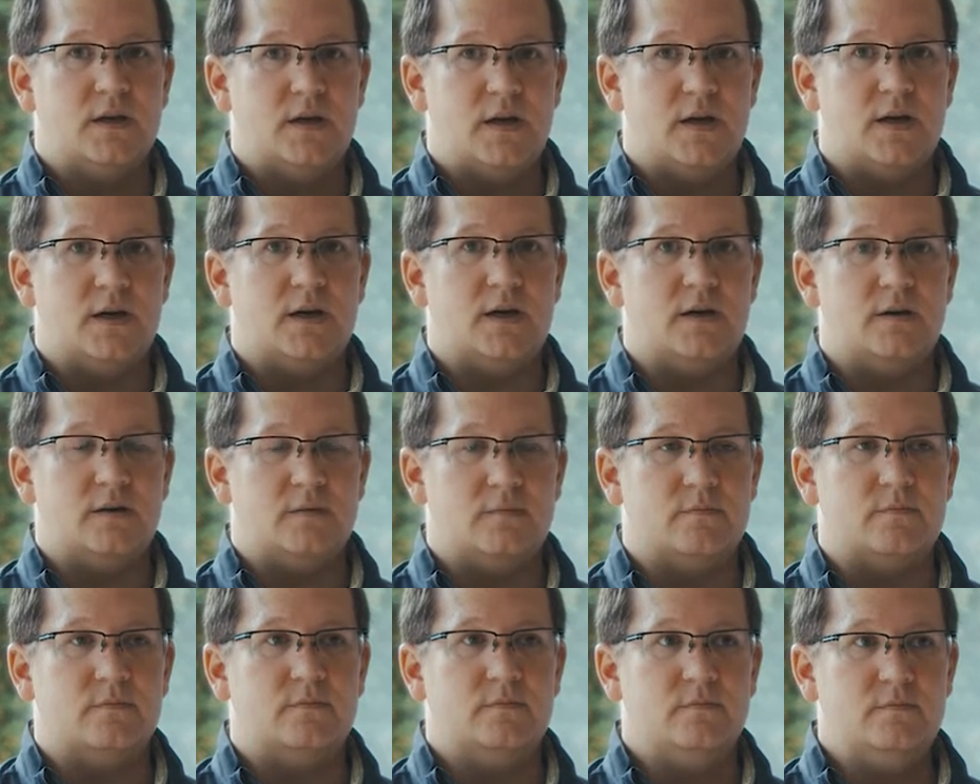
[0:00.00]

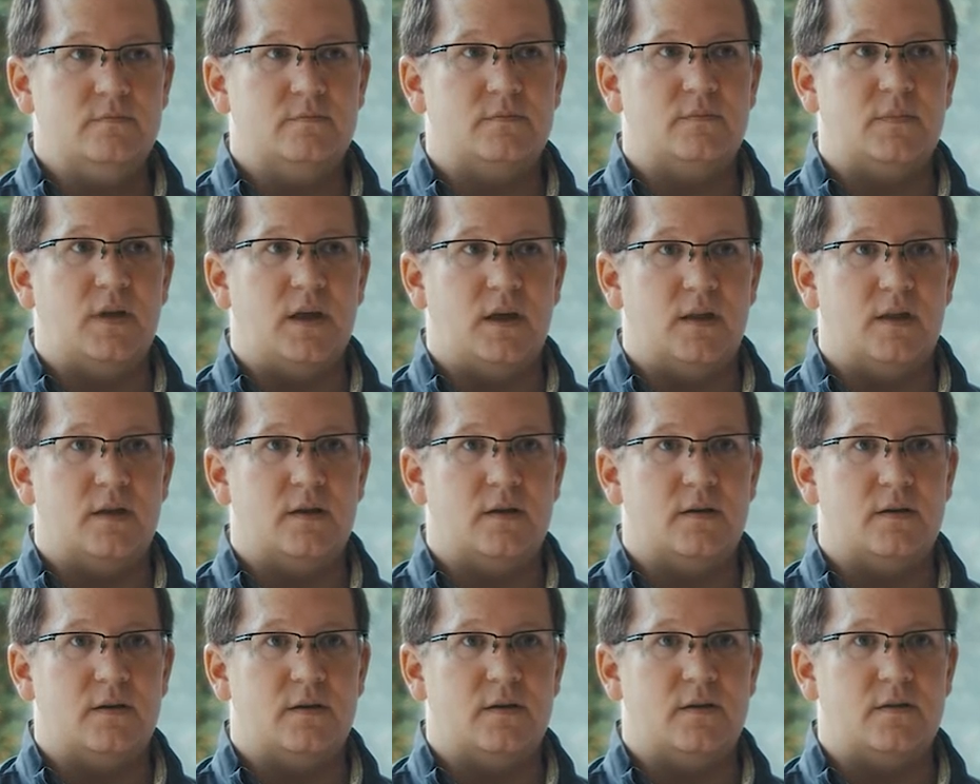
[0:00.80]

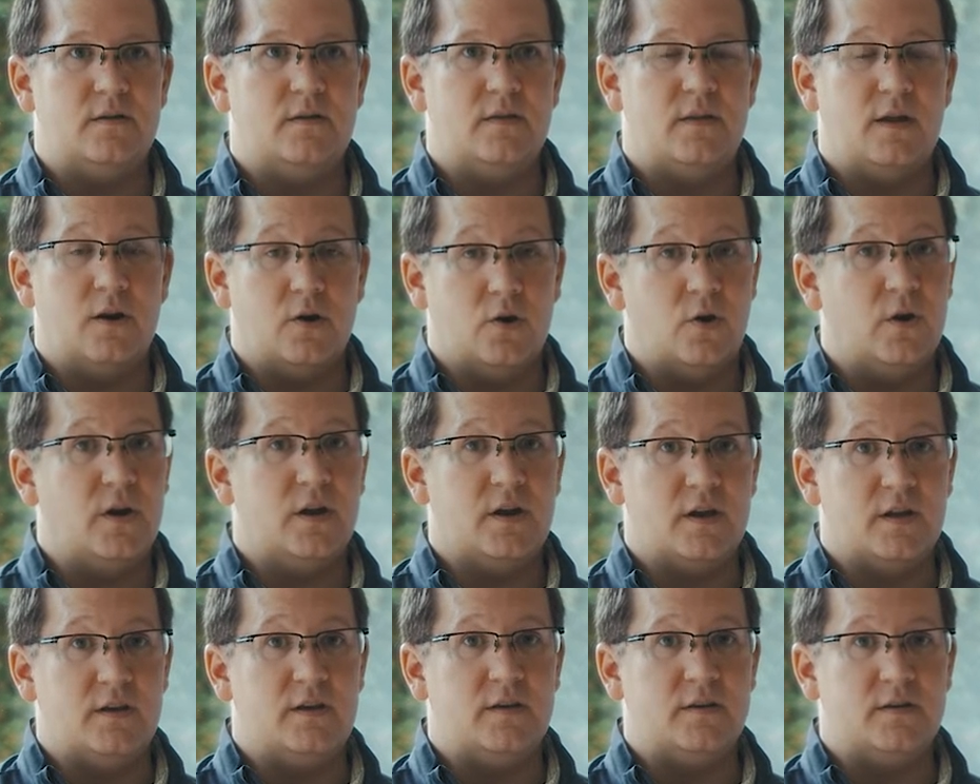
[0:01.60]
and they're going
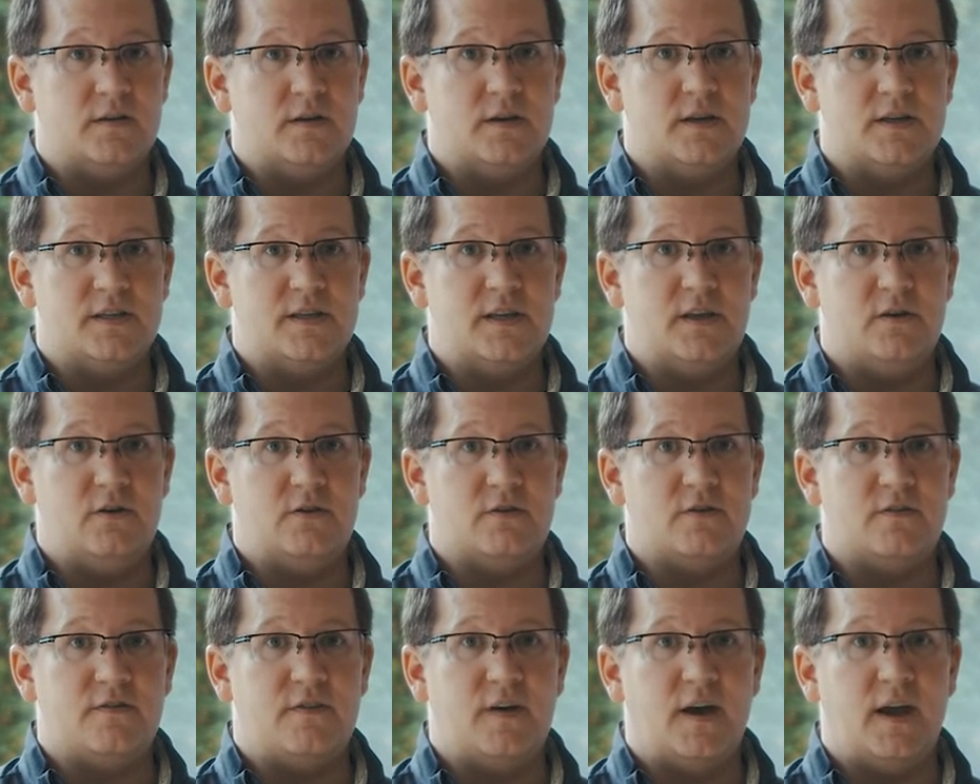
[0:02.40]
to
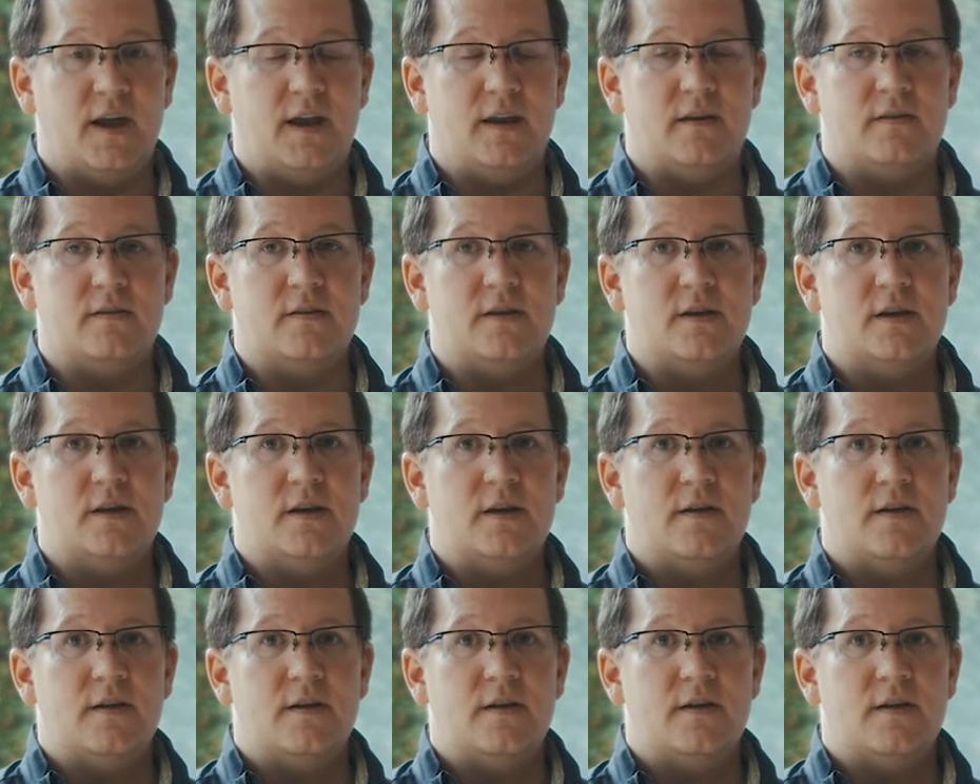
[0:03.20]
continue to fight.